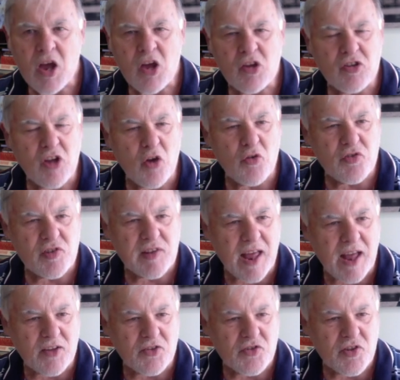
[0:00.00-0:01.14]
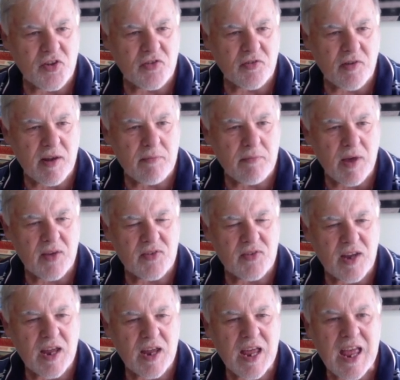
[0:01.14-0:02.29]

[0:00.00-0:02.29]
No slouch, this Grandmaster.